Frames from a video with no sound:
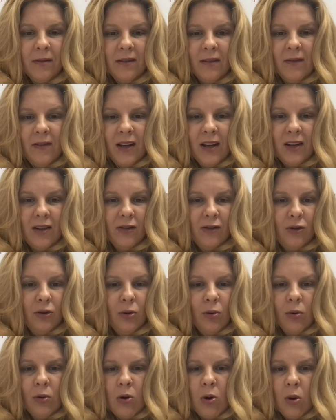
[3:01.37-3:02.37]
if they can
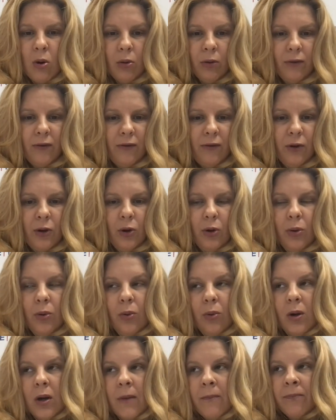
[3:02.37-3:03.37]
do cold,
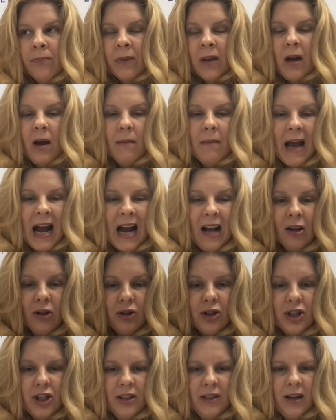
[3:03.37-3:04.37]
flu,
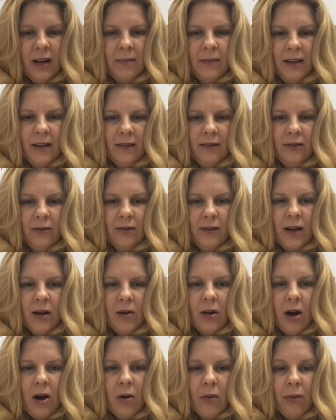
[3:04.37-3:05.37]
allergy type things through
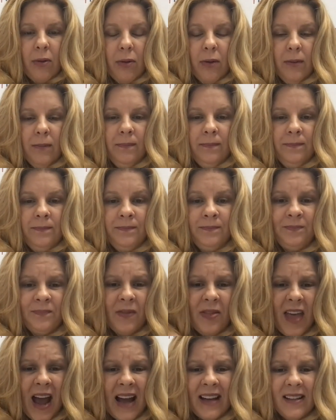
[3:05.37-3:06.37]
telehealth,
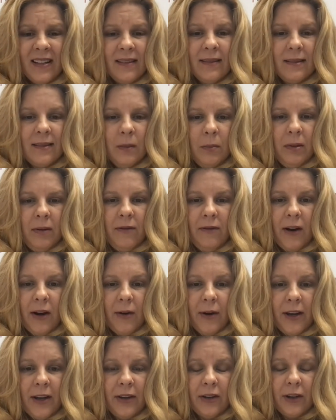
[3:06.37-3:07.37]
that needs to be
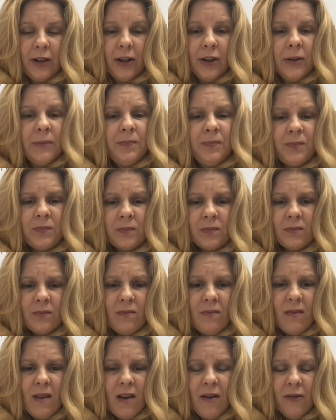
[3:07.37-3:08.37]
very clear,
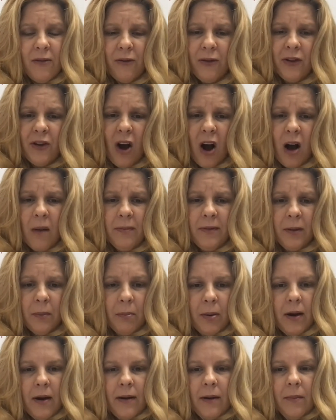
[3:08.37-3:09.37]
top to
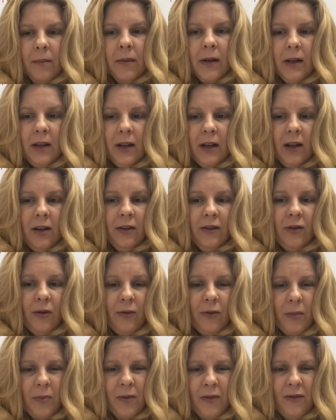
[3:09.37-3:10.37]
bottom. So
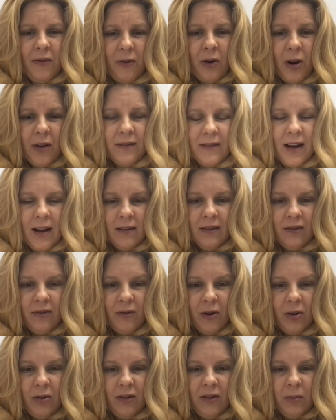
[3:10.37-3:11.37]
from the front desk
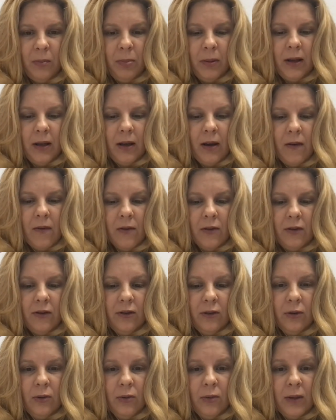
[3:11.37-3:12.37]
folks being able
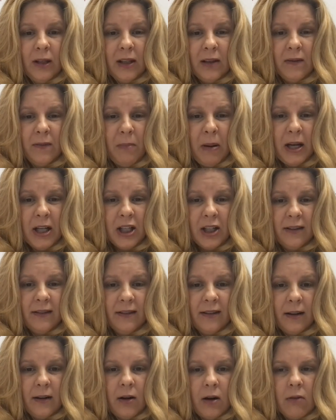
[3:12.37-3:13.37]
to give patients
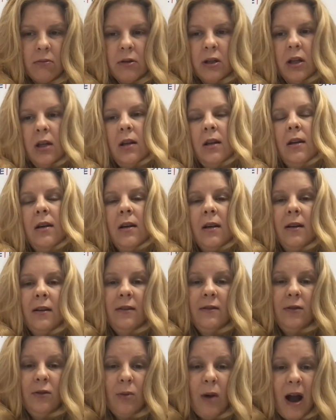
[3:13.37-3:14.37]
that option,
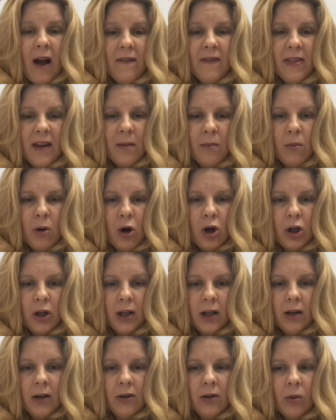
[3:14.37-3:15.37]
to having that
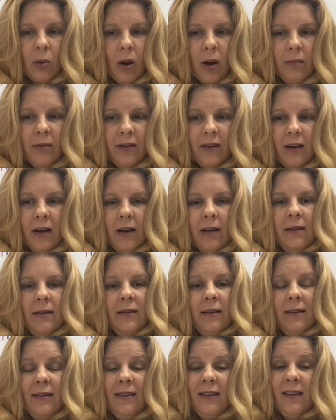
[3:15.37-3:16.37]
marketing on your website,
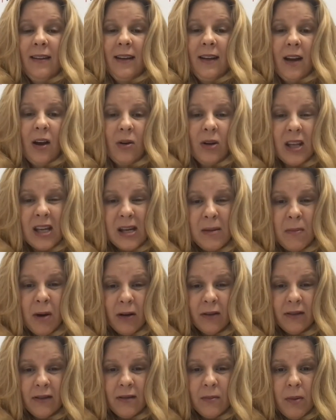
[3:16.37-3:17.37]
to sending out
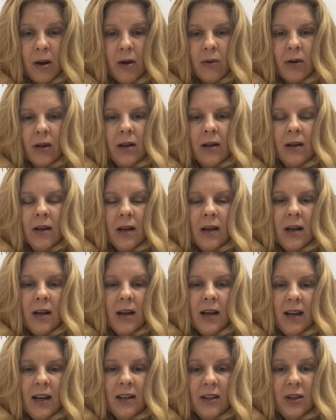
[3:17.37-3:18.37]
emails about it
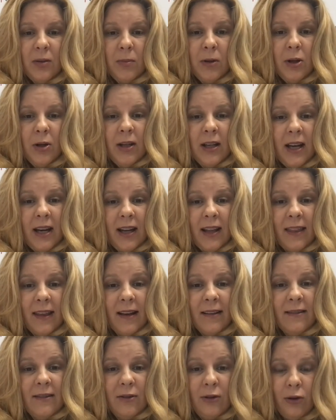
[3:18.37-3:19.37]
and communicating
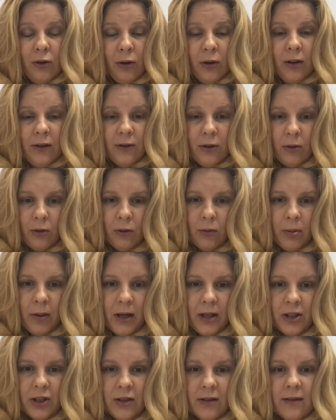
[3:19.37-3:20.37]
that to your internal
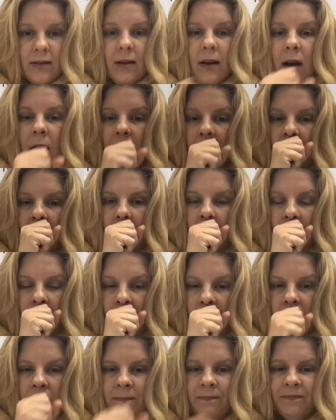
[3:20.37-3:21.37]
patients.
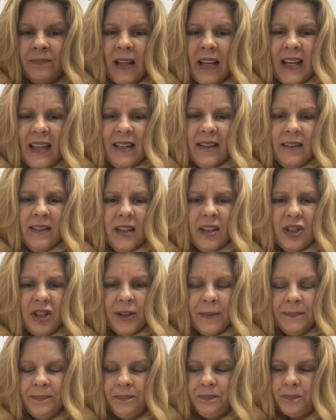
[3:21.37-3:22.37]
In
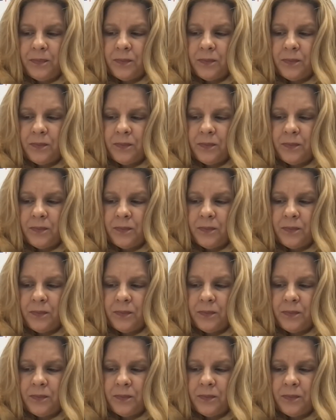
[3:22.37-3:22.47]
addition,